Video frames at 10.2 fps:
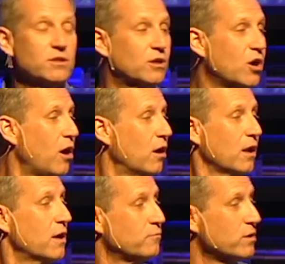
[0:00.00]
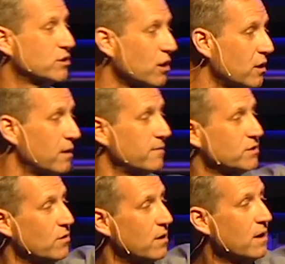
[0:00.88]
call on
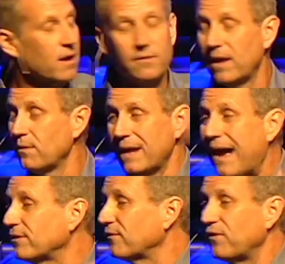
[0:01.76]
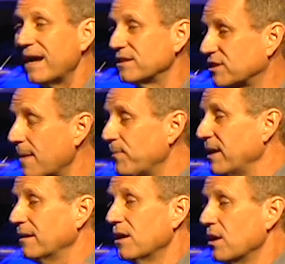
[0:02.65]
reserves, or they would have to find
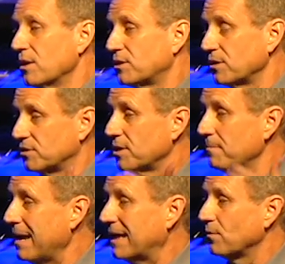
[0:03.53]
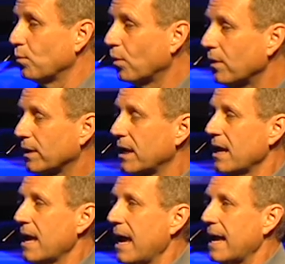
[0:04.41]
something to make it work.
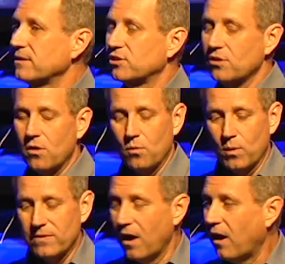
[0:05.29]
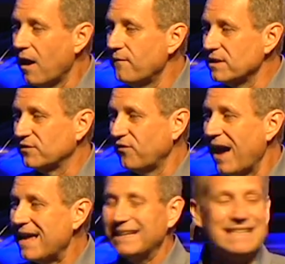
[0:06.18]
And so when the harvest
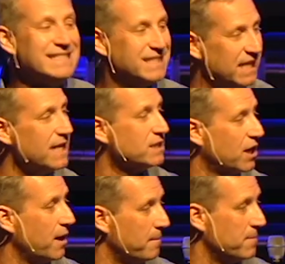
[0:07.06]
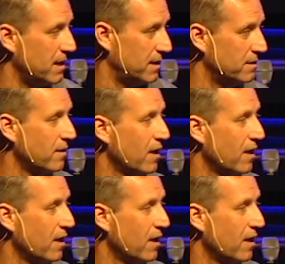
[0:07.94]
finally did come in,